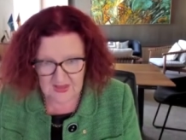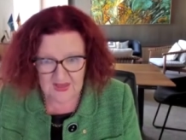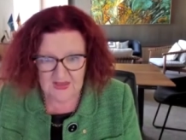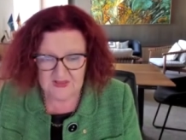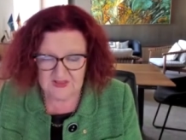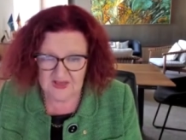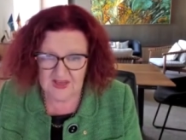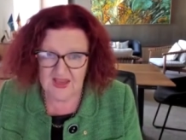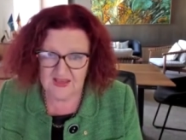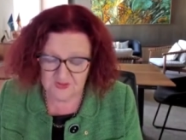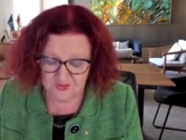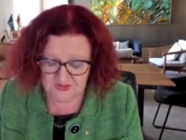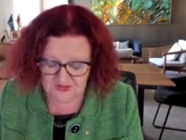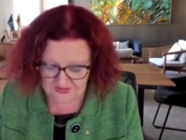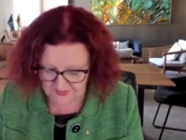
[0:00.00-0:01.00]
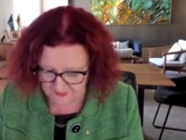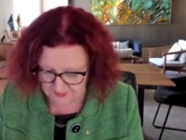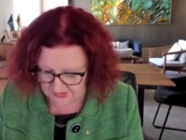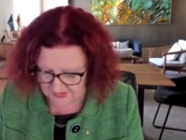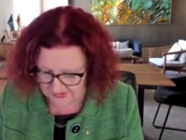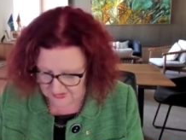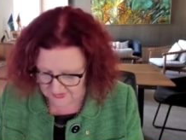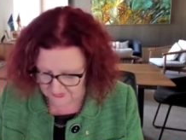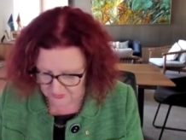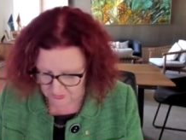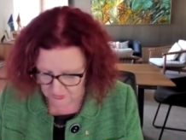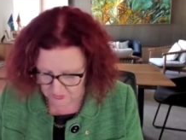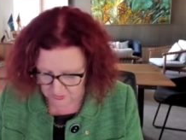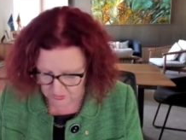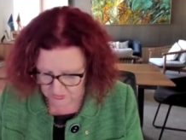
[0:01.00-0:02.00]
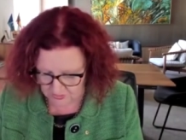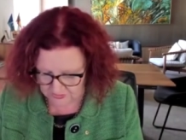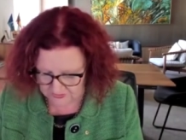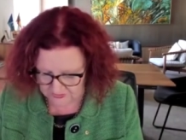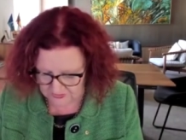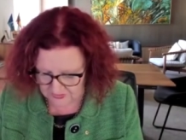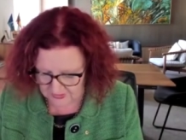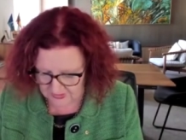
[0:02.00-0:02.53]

She has received many other awards.